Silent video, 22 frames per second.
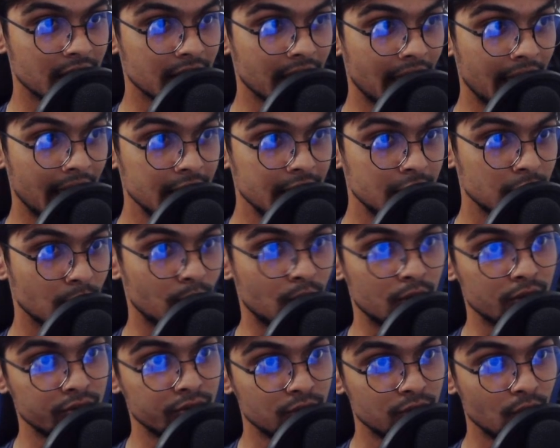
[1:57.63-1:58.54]
8
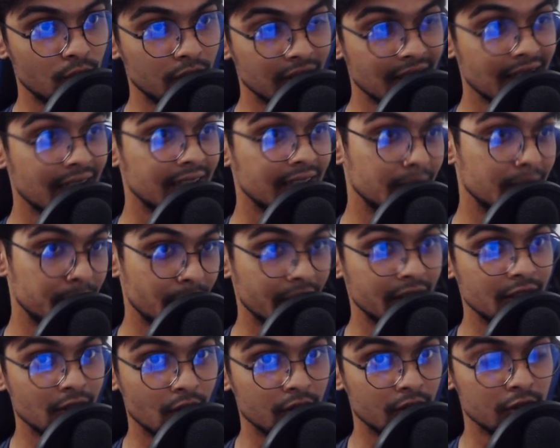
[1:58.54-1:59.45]
or 4
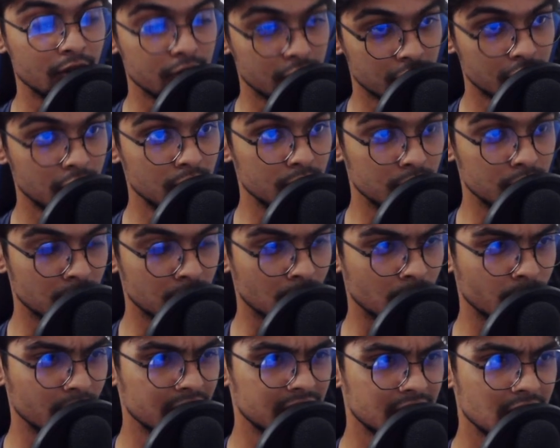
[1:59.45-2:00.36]
depending on the SKU.
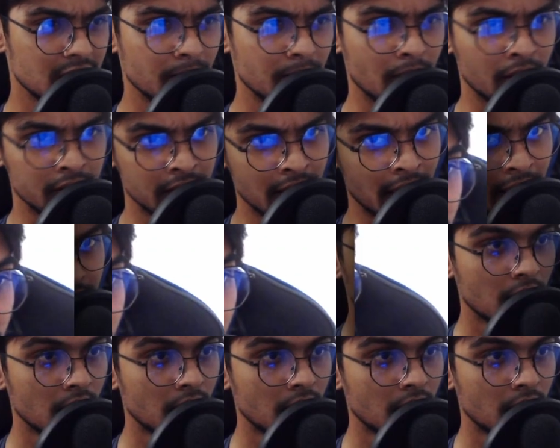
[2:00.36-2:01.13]
So we'll see about that.